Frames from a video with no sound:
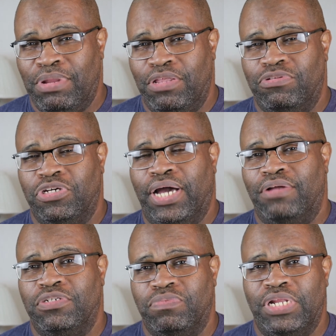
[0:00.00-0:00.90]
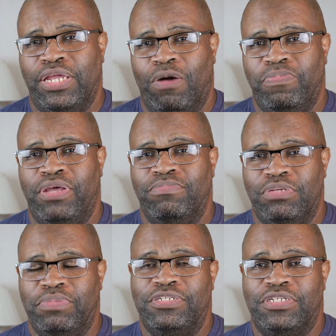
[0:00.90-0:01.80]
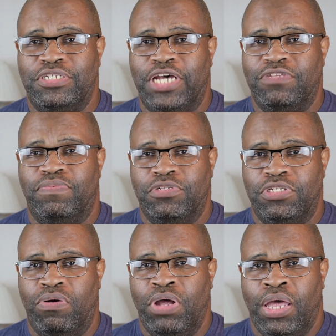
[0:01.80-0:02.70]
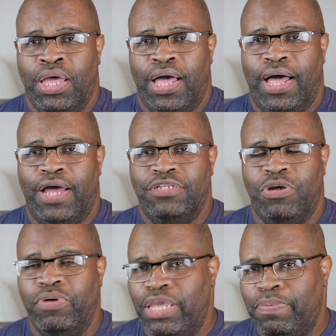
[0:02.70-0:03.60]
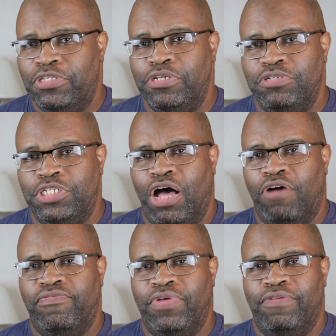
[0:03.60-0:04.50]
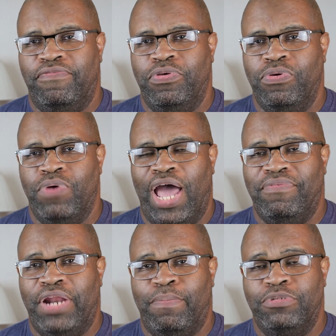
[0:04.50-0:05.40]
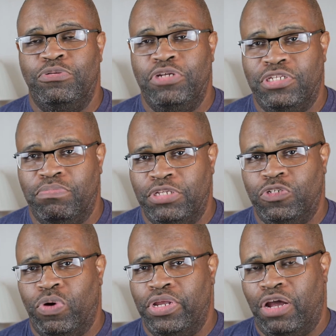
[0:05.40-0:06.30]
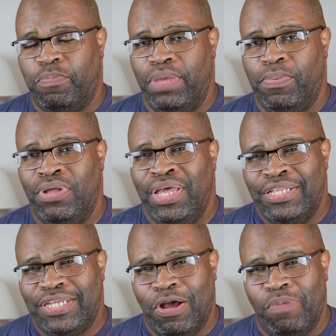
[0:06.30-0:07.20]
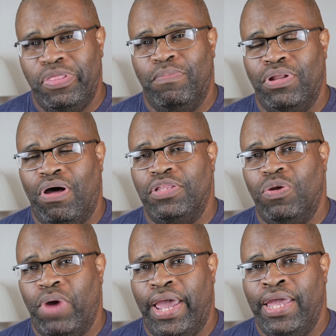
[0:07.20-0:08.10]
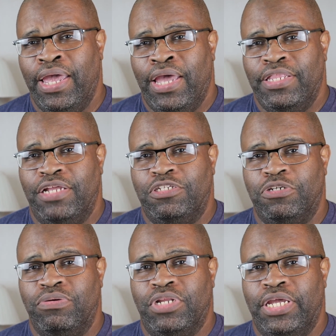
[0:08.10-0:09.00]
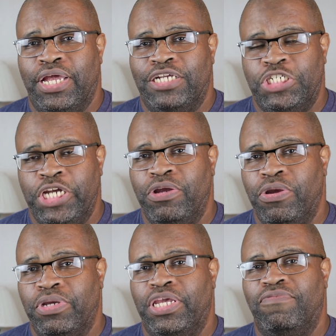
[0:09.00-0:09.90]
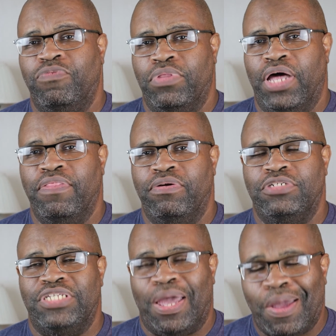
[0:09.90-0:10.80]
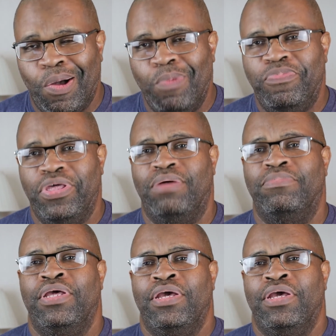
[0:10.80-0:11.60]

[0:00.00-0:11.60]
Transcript: that you took out to really help them to be successful. So don't keep it to yourself. If you have an opportunity to mentor young people, to help them along the way, then certainly share your gift with others to help them